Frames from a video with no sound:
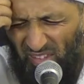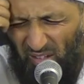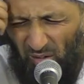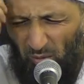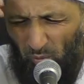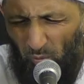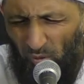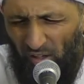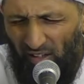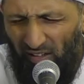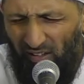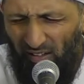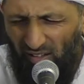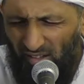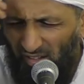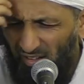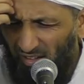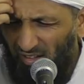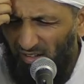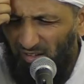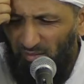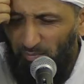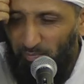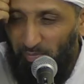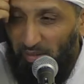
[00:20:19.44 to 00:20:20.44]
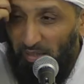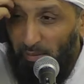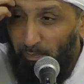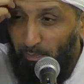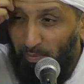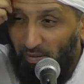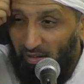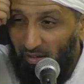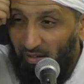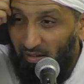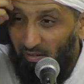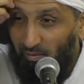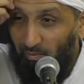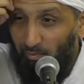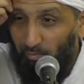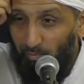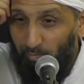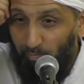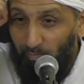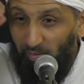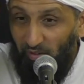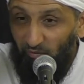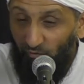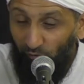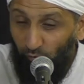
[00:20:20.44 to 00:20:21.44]
when people
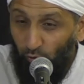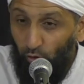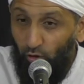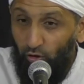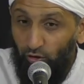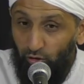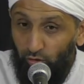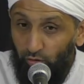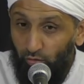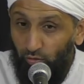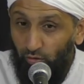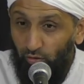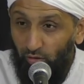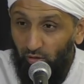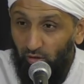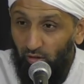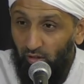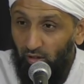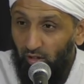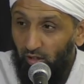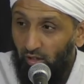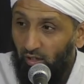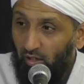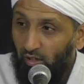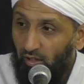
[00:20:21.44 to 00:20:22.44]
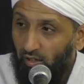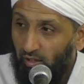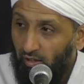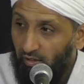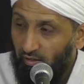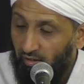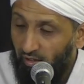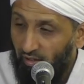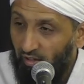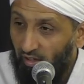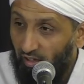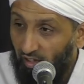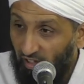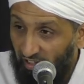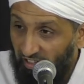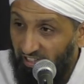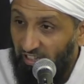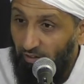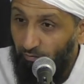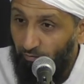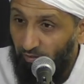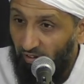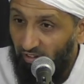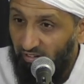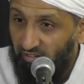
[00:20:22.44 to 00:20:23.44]
before you, the
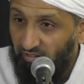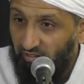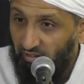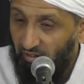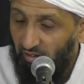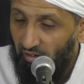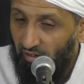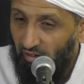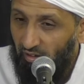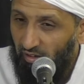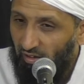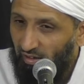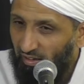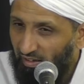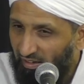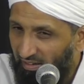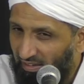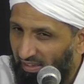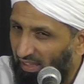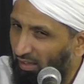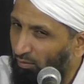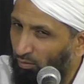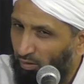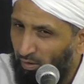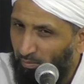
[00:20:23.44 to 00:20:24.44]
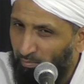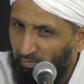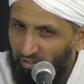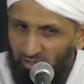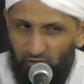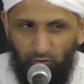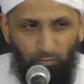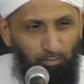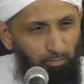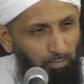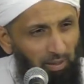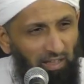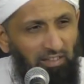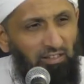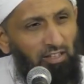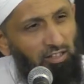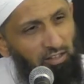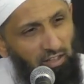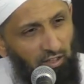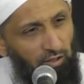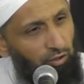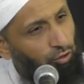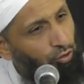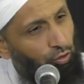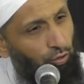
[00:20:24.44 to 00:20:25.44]
Khalifas, they were much better
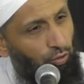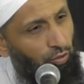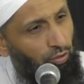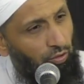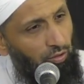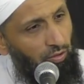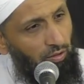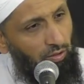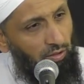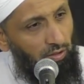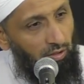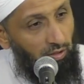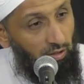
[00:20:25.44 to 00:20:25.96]
than you.